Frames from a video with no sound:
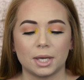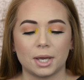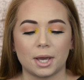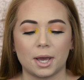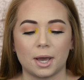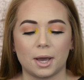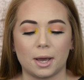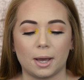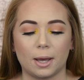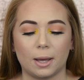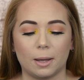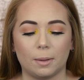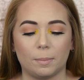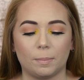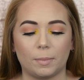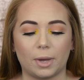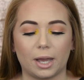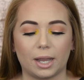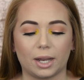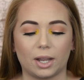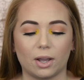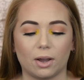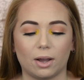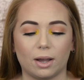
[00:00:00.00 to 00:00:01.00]

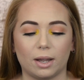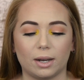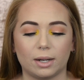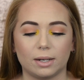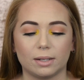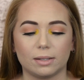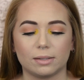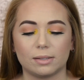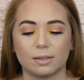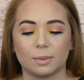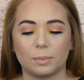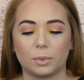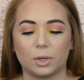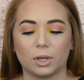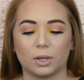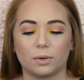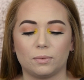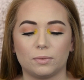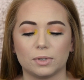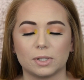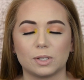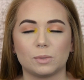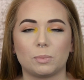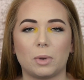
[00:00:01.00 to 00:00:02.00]
I got some
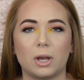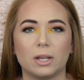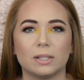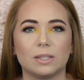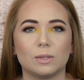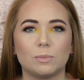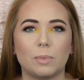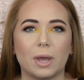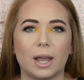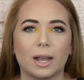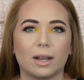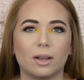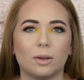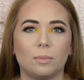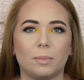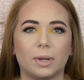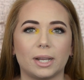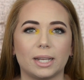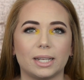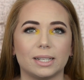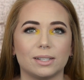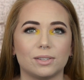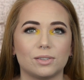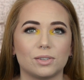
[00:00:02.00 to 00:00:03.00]
good response back on
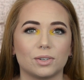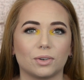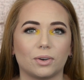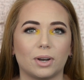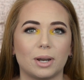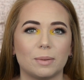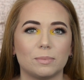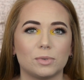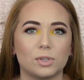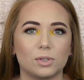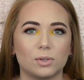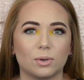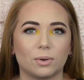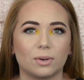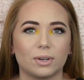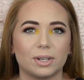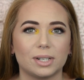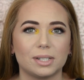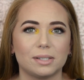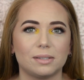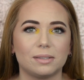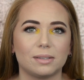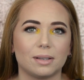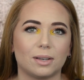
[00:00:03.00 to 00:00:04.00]
my Instagram
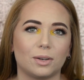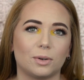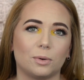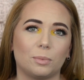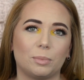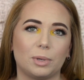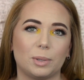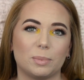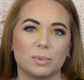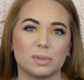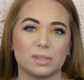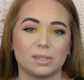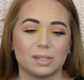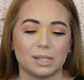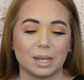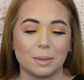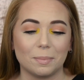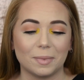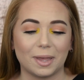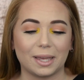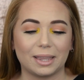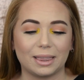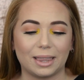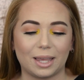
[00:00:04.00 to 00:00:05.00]
stories, so people
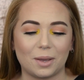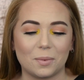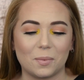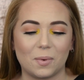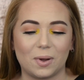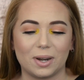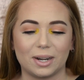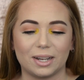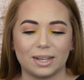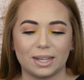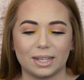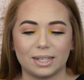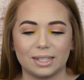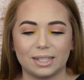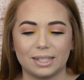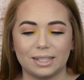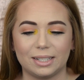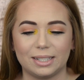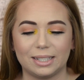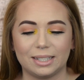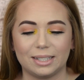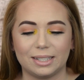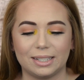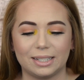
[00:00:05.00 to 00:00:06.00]
seem like they want to
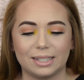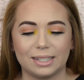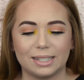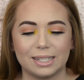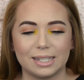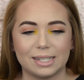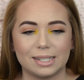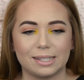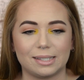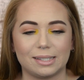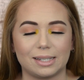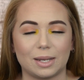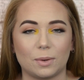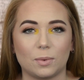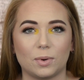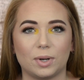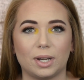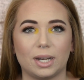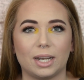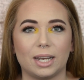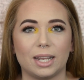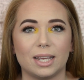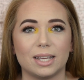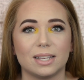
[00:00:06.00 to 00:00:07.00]
see what
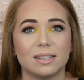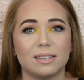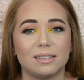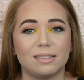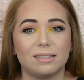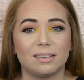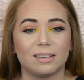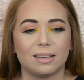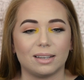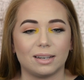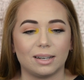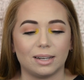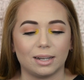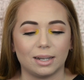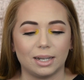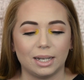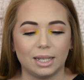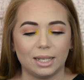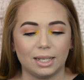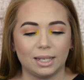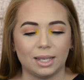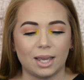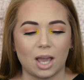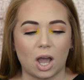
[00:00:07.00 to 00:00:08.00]
it is, and
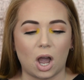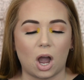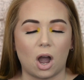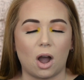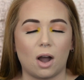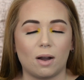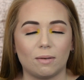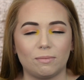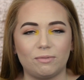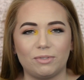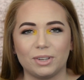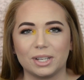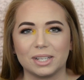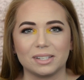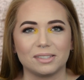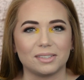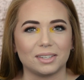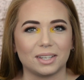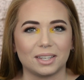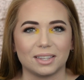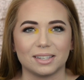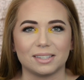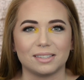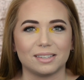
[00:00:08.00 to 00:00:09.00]

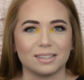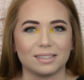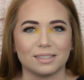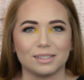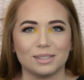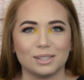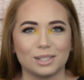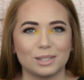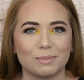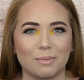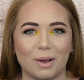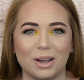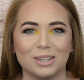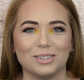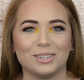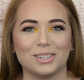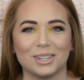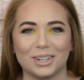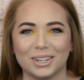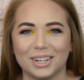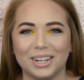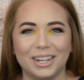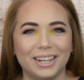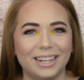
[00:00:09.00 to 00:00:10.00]
obviously this isn't
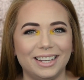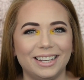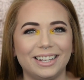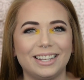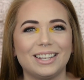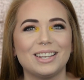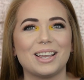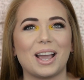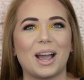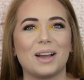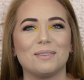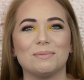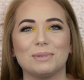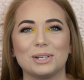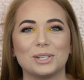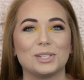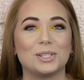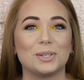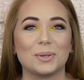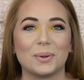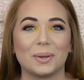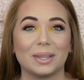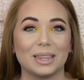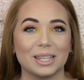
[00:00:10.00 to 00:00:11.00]
sponsored. I'm
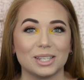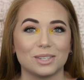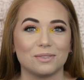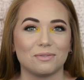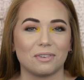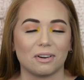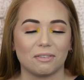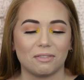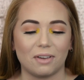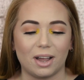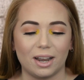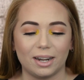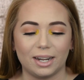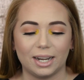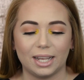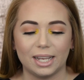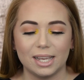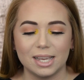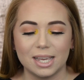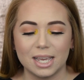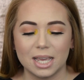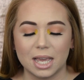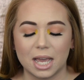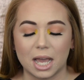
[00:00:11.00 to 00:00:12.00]
just doing this for fun.
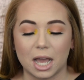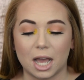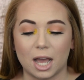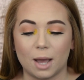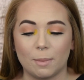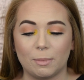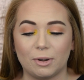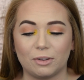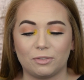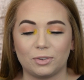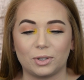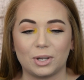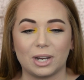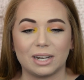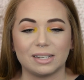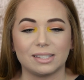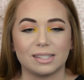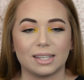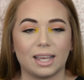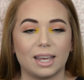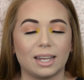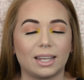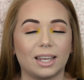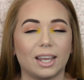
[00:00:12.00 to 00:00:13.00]
And if you
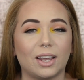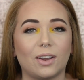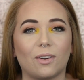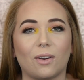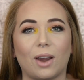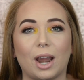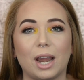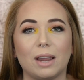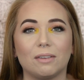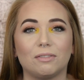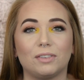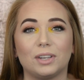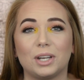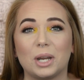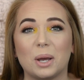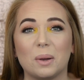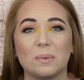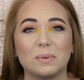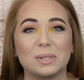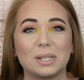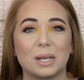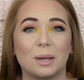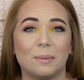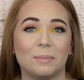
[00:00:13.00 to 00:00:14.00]
guys like it, great. If you
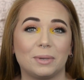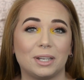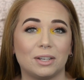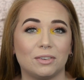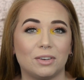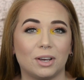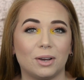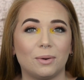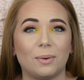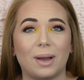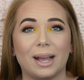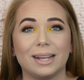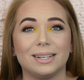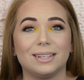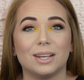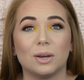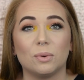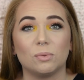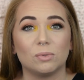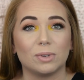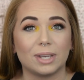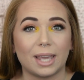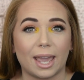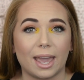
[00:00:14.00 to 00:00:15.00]
don't, tell me you don't. I
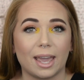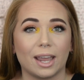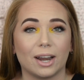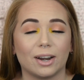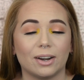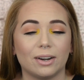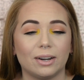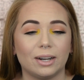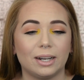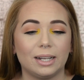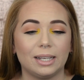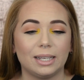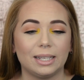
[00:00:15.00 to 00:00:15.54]
don't care.